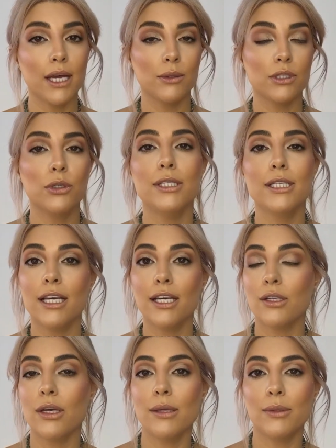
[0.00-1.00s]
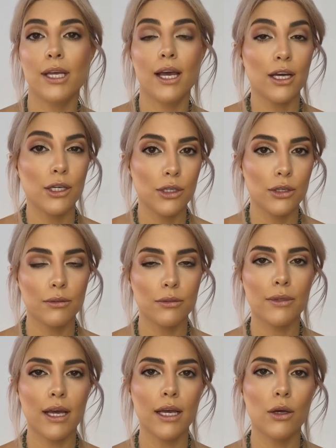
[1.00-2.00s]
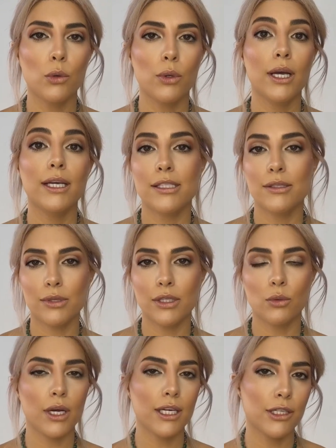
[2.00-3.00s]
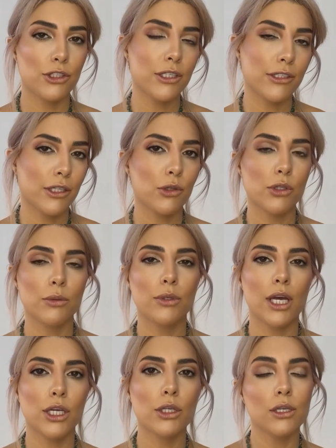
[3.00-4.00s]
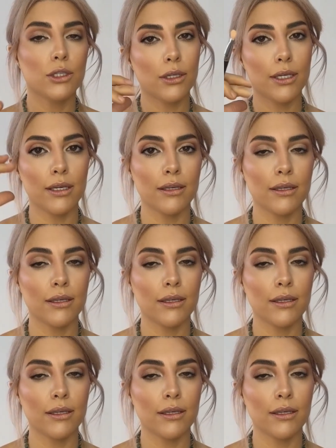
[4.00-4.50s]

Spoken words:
Now using a cream color, I don't want it to be white, just a cream color.